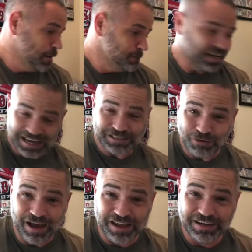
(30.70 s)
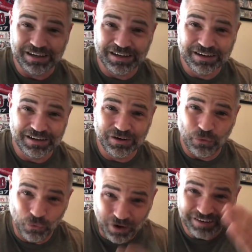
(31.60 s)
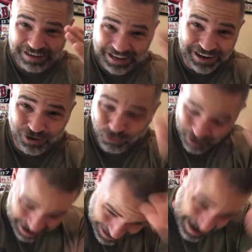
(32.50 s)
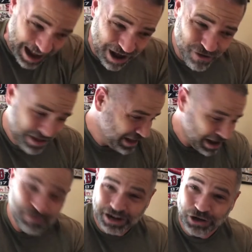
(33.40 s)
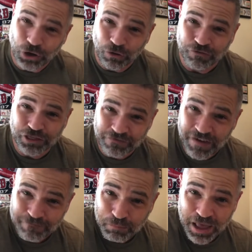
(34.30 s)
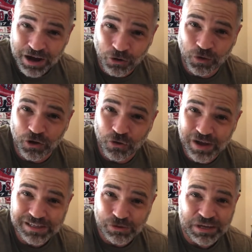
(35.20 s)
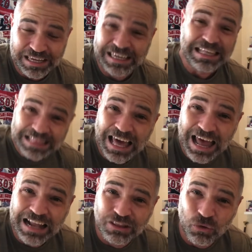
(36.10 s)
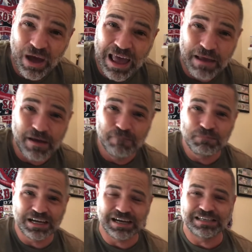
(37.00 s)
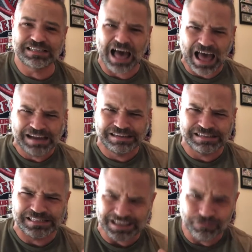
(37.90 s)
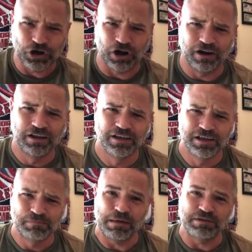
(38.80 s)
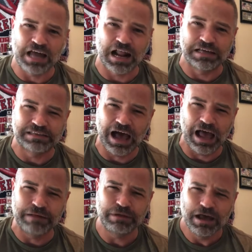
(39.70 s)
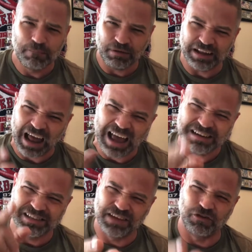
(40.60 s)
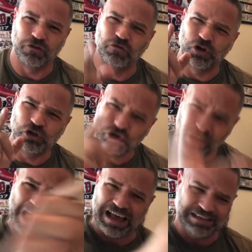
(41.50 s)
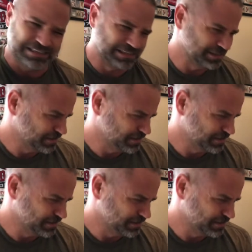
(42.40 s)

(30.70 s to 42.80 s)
But guess what? We're here right now and I'm gonna go over the fifth player real quick so we can get that out of the way because I deliver. Maybe not on time, but I deliver for you guys.